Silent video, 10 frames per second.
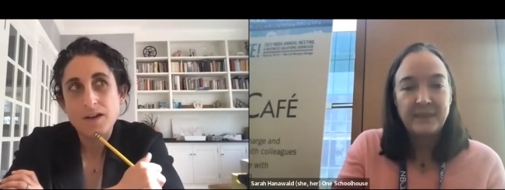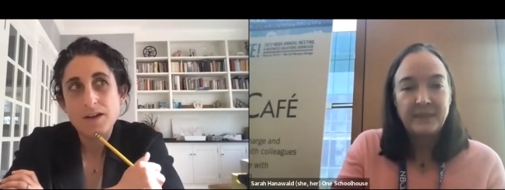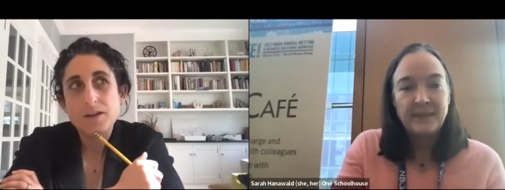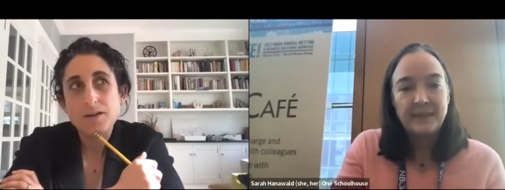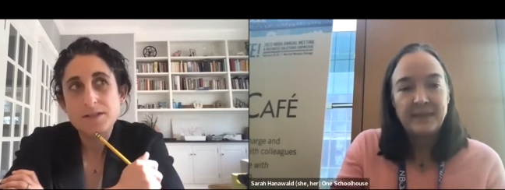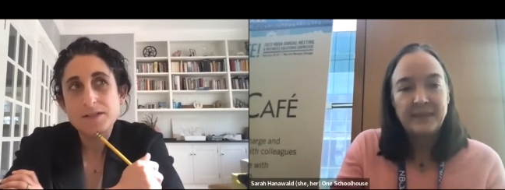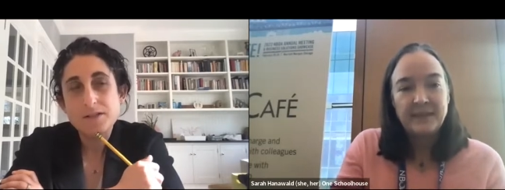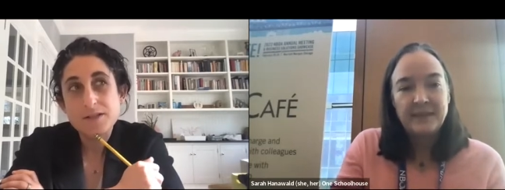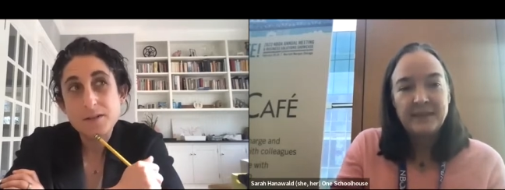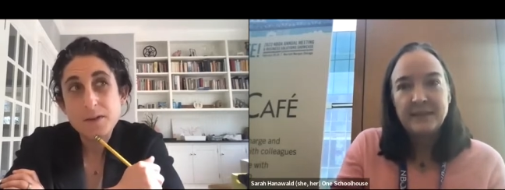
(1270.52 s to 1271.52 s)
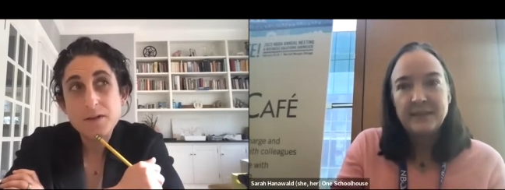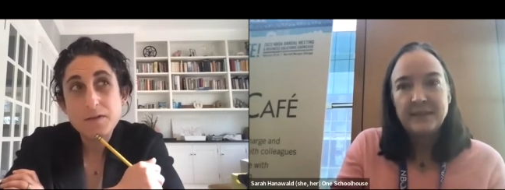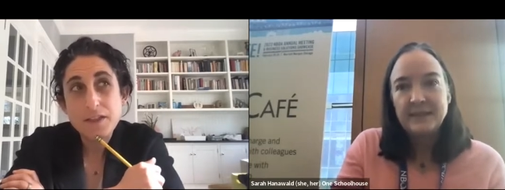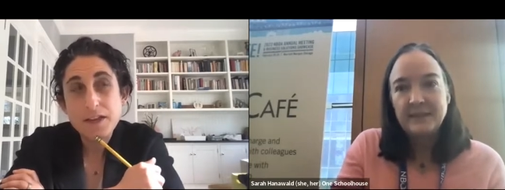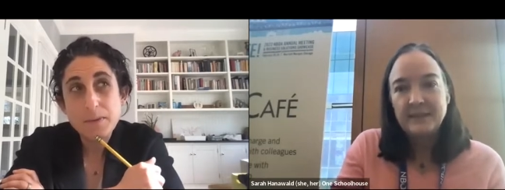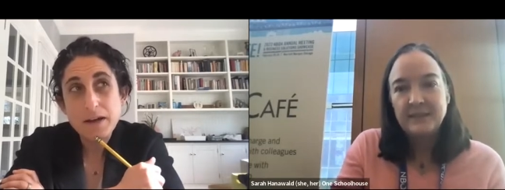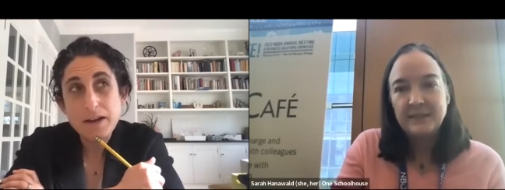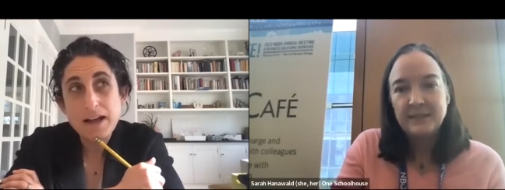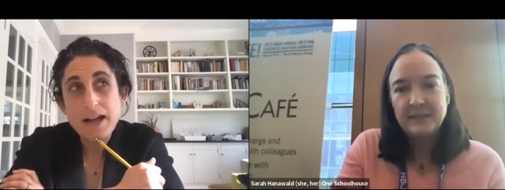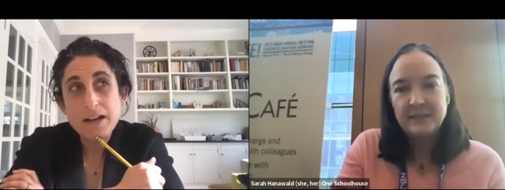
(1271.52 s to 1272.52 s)
Speaker 1: You know, it's interesting when you think
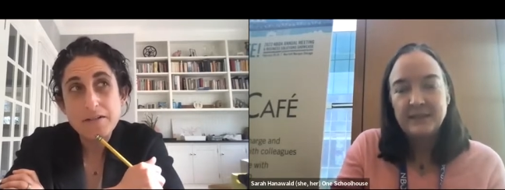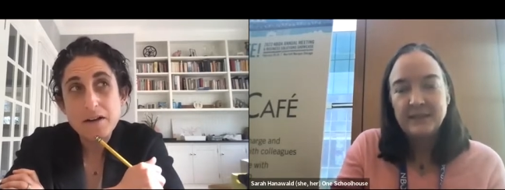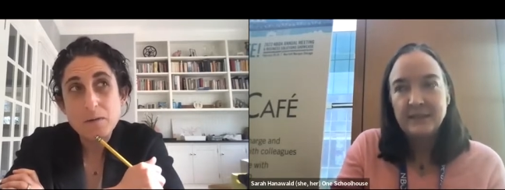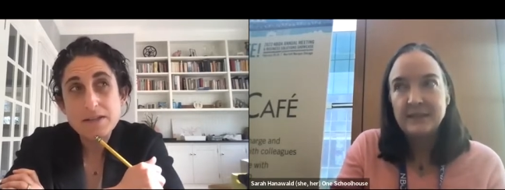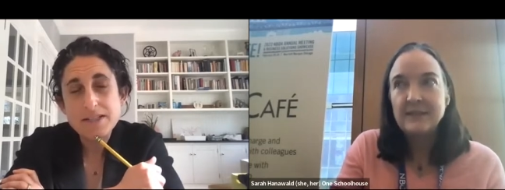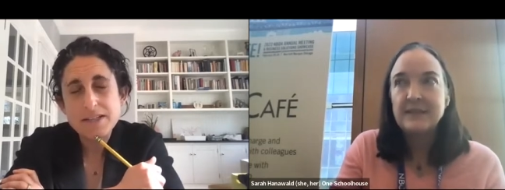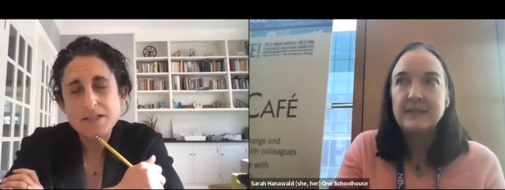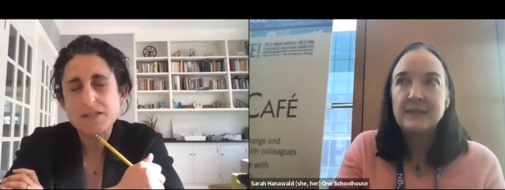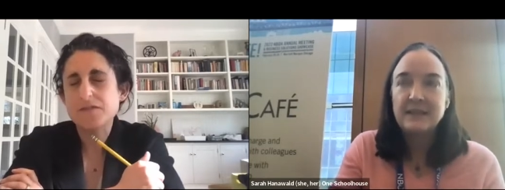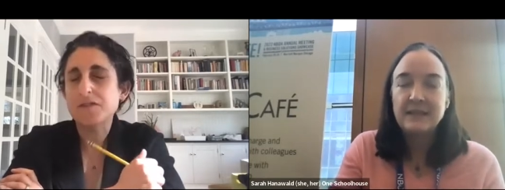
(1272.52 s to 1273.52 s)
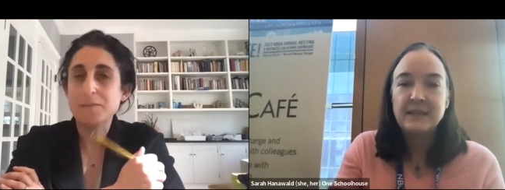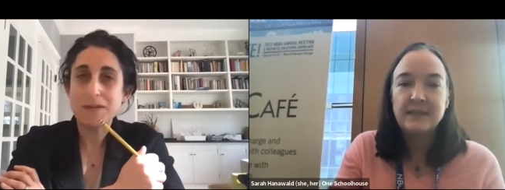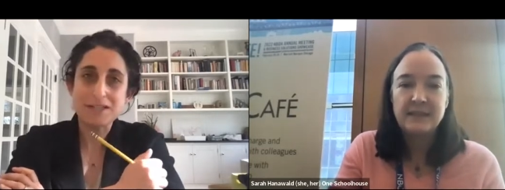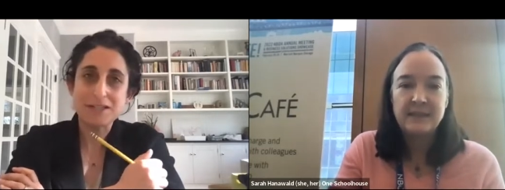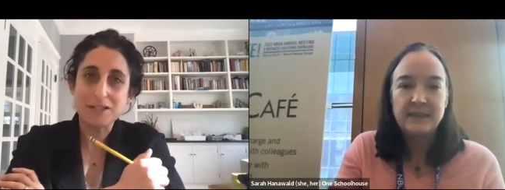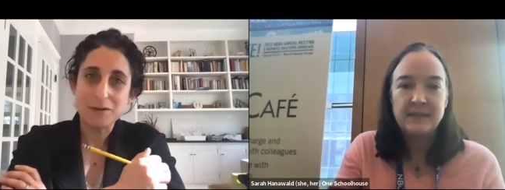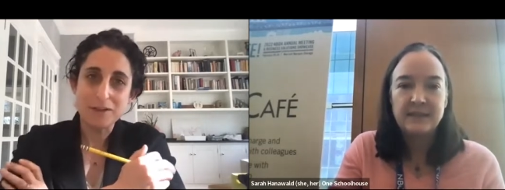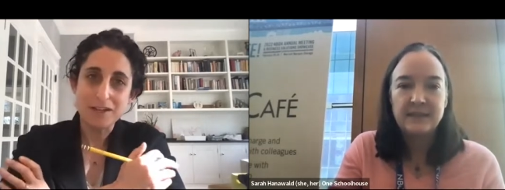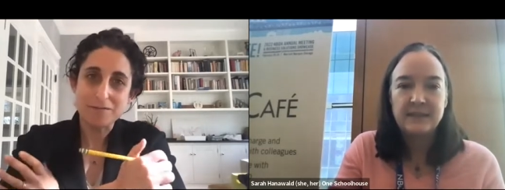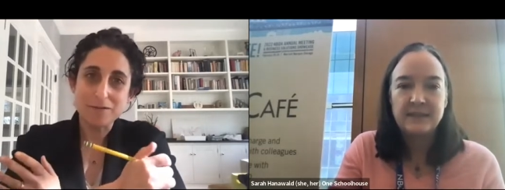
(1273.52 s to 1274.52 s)
about hiring. We said just a few minutes ago
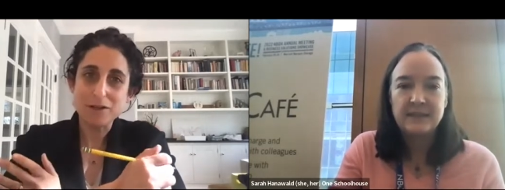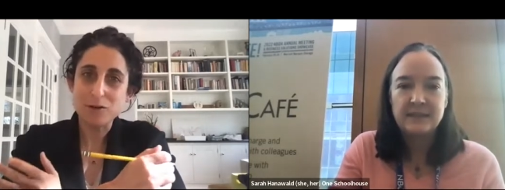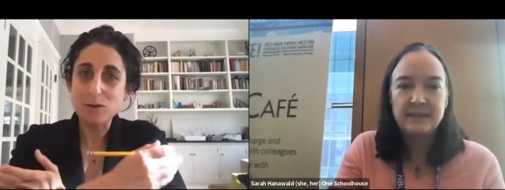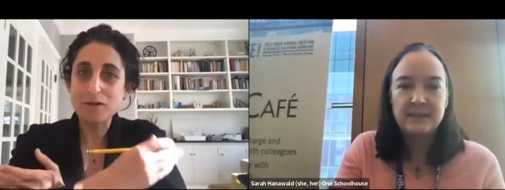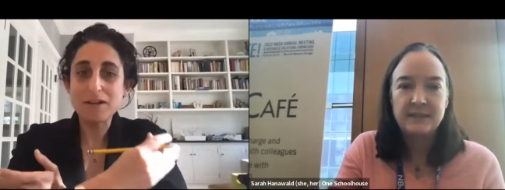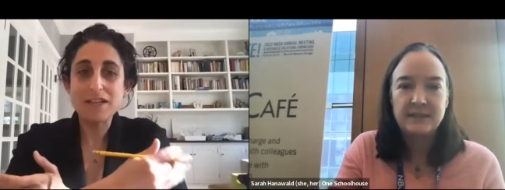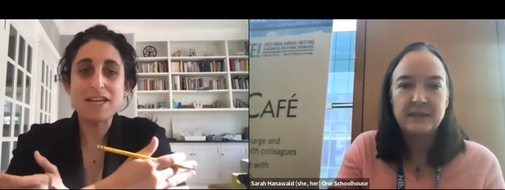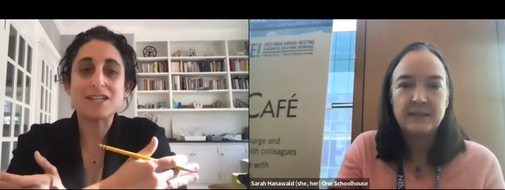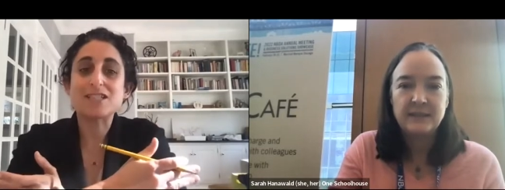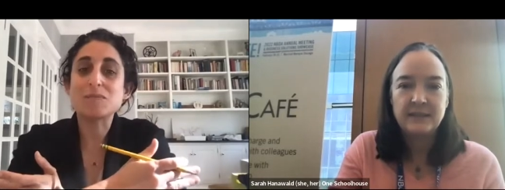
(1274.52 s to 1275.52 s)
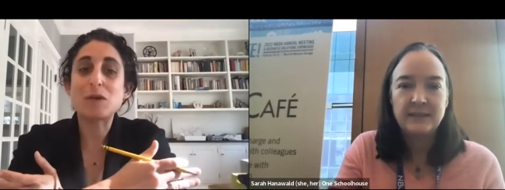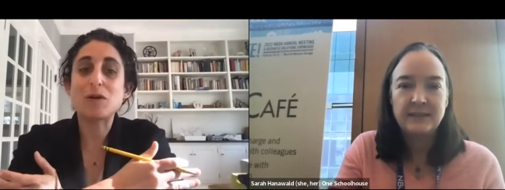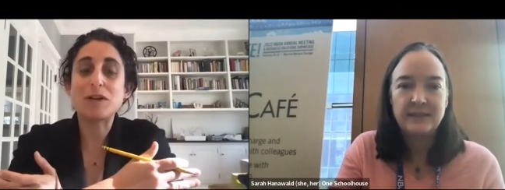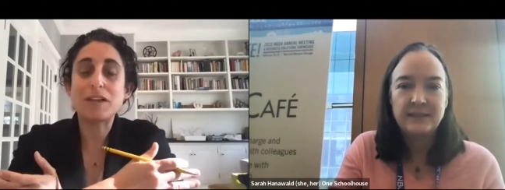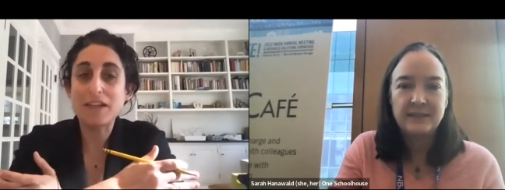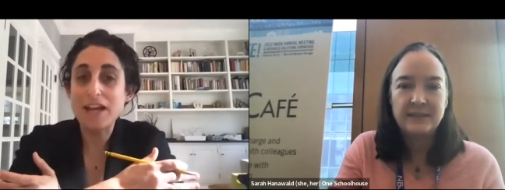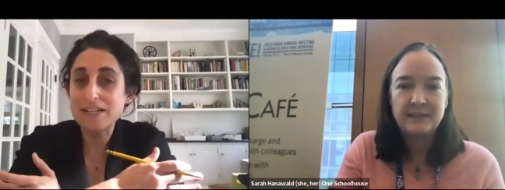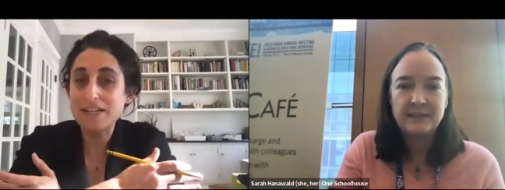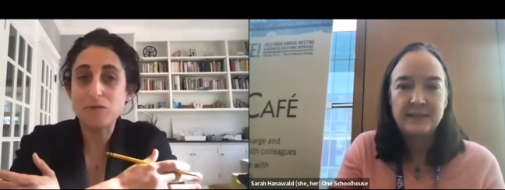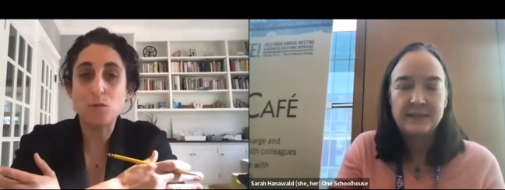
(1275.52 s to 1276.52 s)
that, you know, we really exploded the
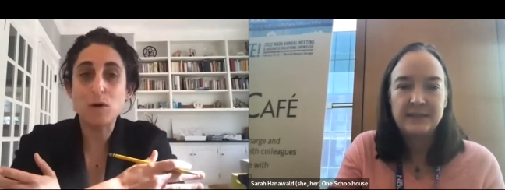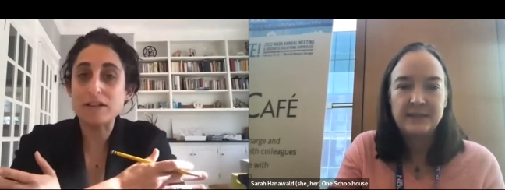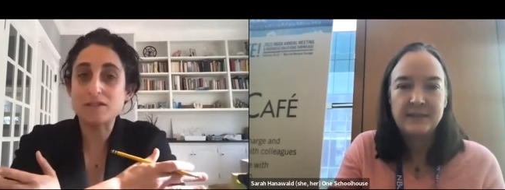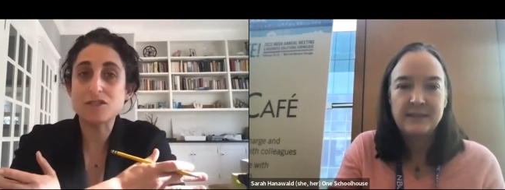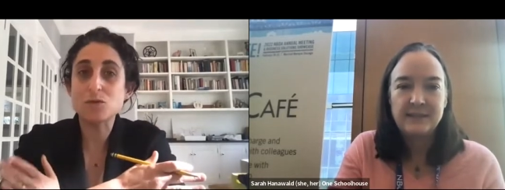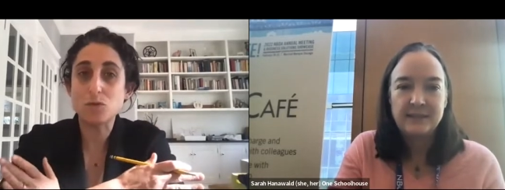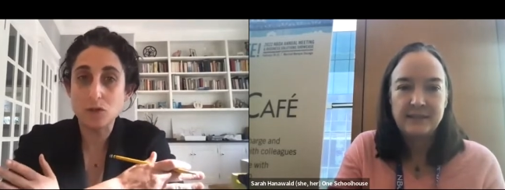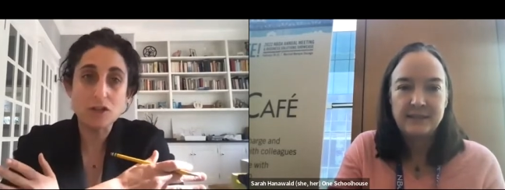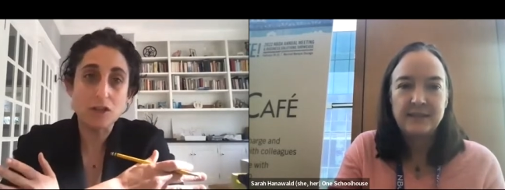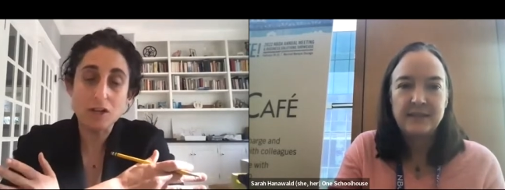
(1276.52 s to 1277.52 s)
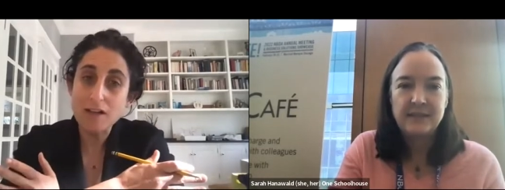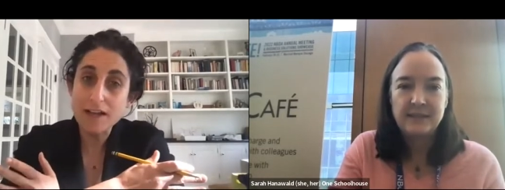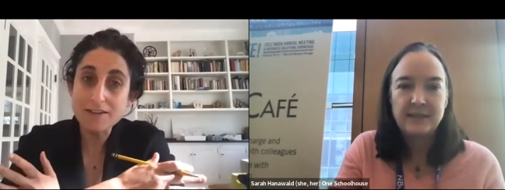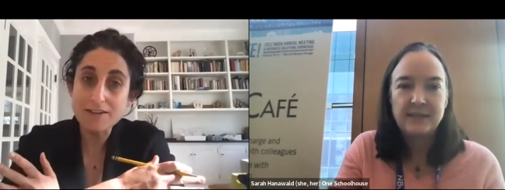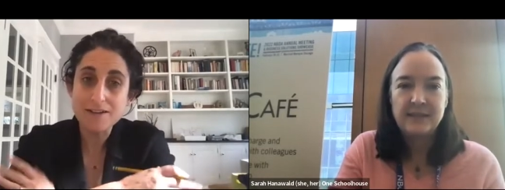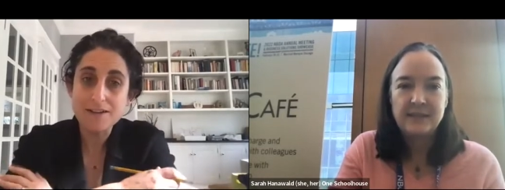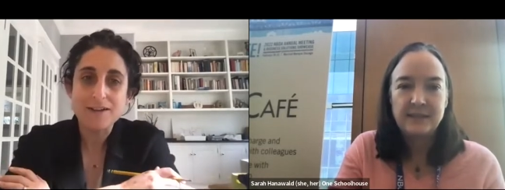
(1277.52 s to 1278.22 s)
idea of what school could look like.